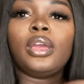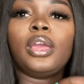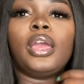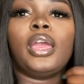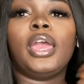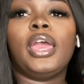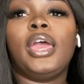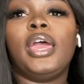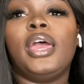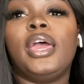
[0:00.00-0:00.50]

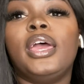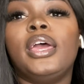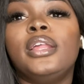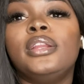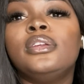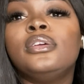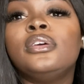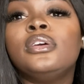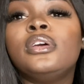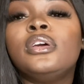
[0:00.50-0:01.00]

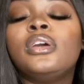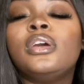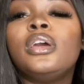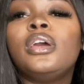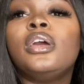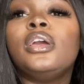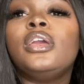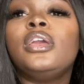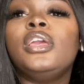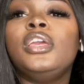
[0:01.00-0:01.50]
And
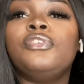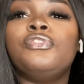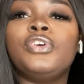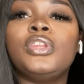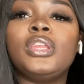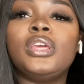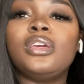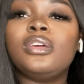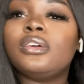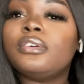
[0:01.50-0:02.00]

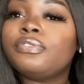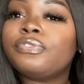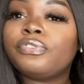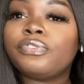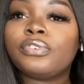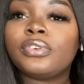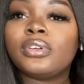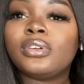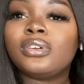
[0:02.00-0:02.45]
even if